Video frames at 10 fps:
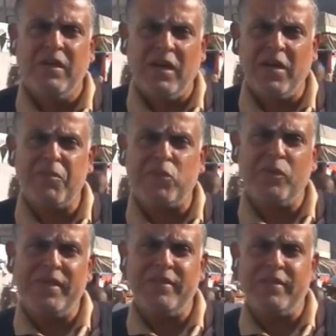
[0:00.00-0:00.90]
are
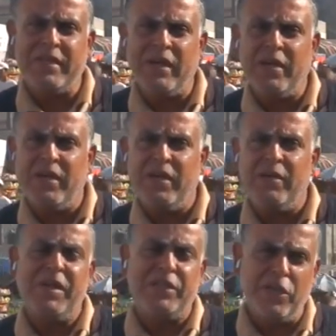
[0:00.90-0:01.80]
between the uh,
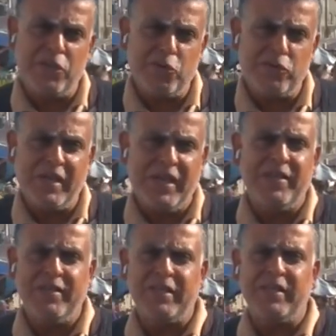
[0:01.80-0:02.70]
mediators
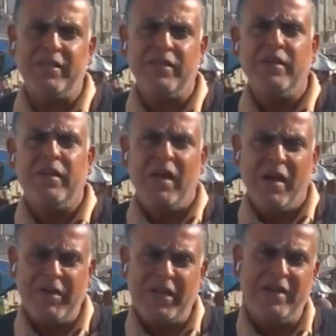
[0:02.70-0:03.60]
and the
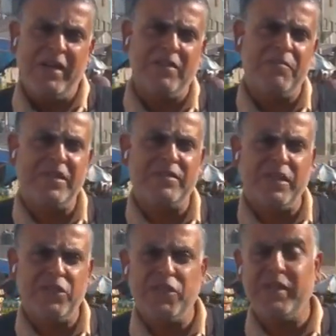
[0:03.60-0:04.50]
American
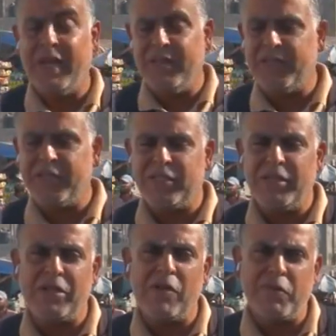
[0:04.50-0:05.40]
administration and the
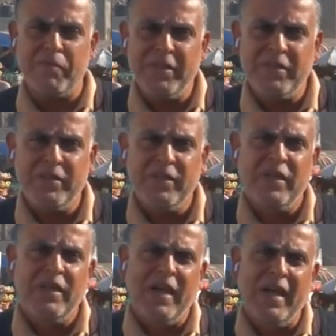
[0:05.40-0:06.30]
Israeli government.
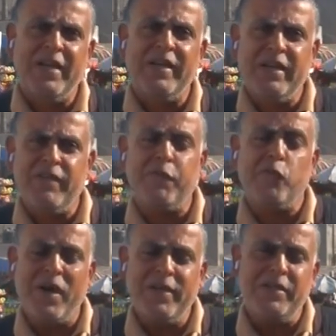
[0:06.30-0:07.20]
And if
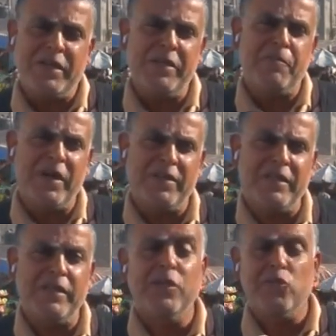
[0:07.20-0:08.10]
one key
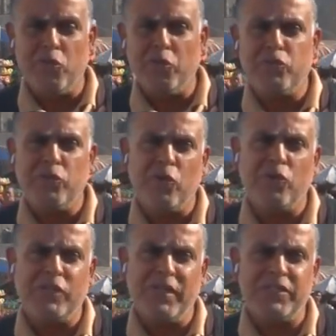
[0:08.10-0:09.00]
party to those
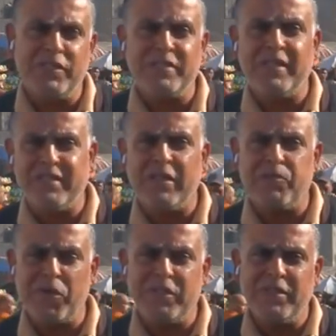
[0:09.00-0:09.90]
negotiations is not
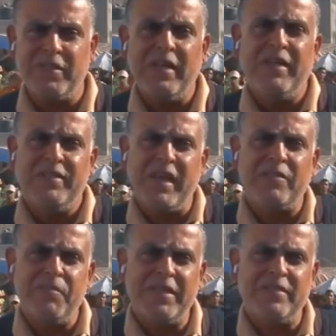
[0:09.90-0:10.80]
present,
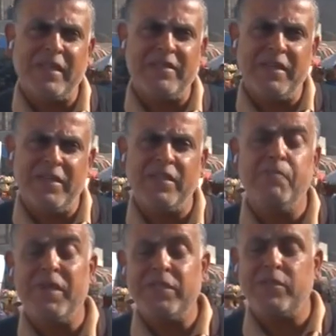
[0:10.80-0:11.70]
that means that there is a
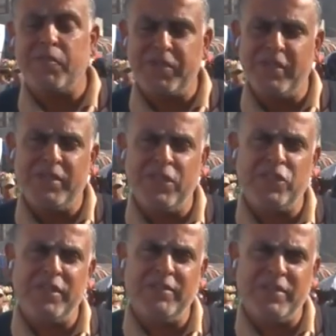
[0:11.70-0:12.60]

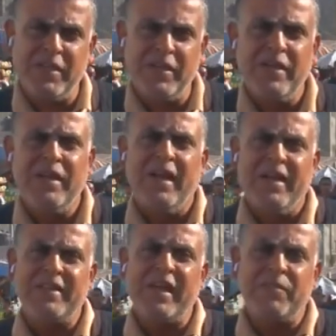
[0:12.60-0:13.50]
misrepresentation in there,
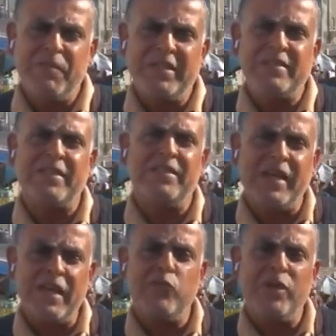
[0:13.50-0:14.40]
and that means that
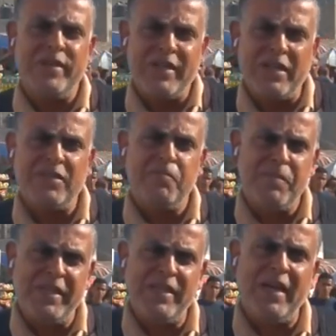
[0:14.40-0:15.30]
they will not
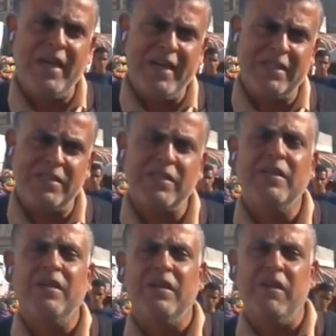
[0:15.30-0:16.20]
be as
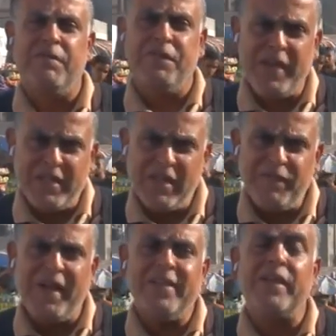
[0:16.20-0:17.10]

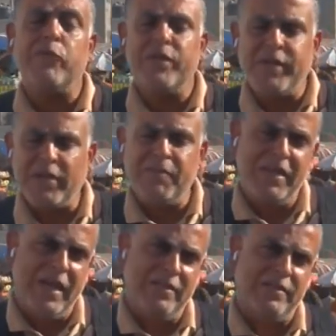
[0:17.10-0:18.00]
effective and they will not
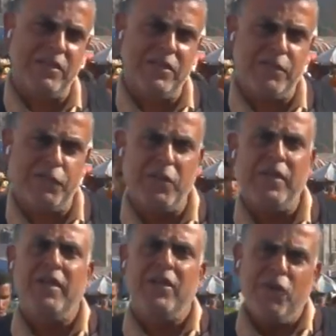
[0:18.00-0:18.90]
be as successful.
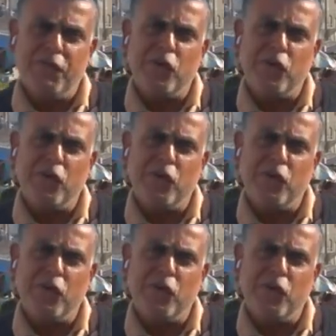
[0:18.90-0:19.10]
Of